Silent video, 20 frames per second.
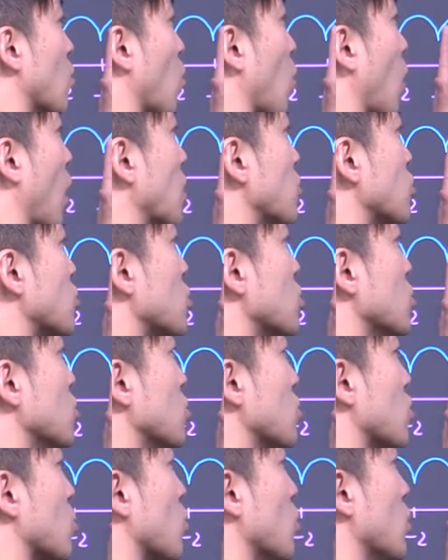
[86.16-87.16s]
1,
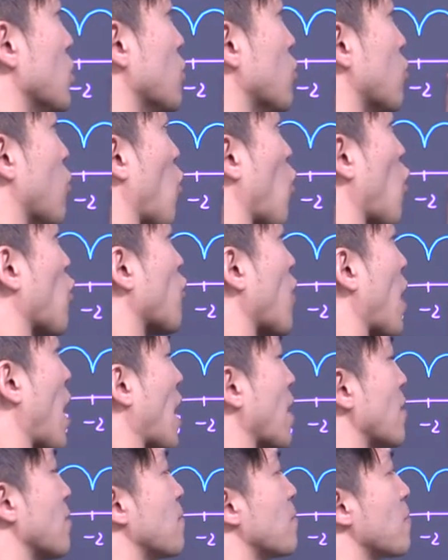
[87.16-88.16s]
2, 3, 4,
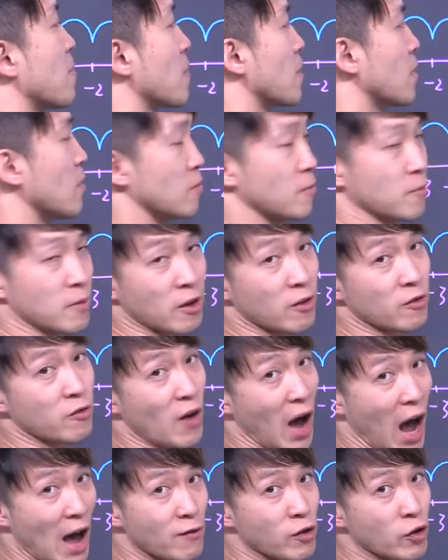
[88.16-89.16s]
5.
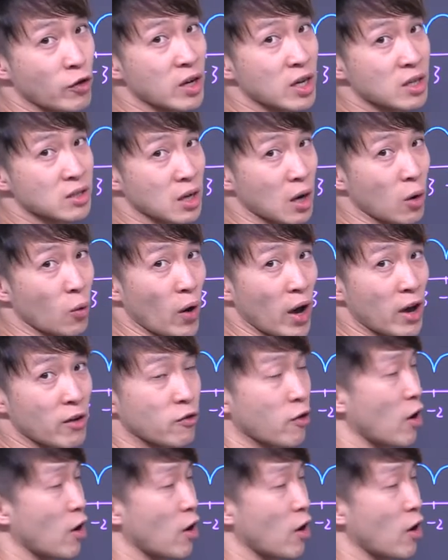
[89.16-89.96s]
5 units away